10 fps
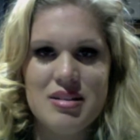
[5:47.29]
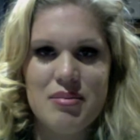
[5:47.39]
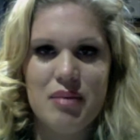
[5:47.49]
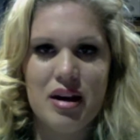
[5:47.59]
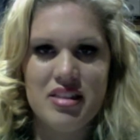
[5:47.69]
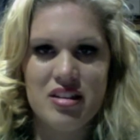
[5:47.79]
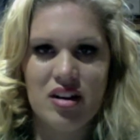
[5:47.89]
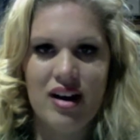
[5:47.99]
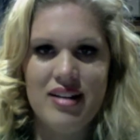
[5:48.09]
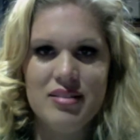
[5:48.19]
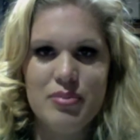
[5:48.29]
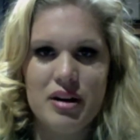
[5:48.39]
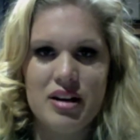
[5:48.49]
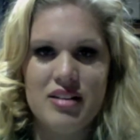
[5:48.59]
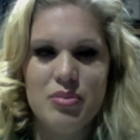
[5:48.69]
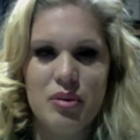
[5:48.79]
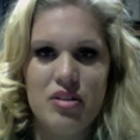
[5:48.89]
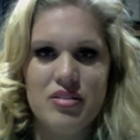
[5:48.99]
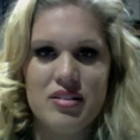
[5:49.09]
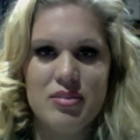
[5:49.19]
my thighs, but I
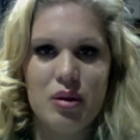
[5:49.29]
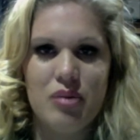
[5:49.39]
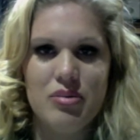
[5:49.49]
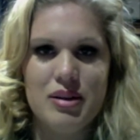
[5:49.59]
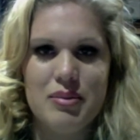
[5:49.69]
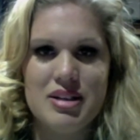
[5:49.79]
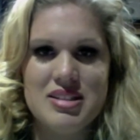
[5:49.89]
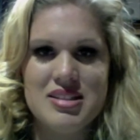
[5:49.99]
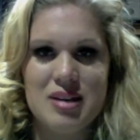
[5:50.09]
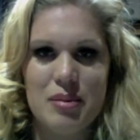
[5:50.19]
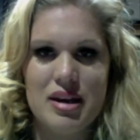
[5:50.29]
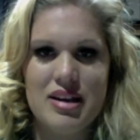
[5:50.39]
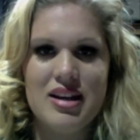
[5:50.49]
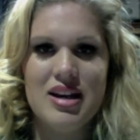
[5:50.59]
suppose it's probably my stomach,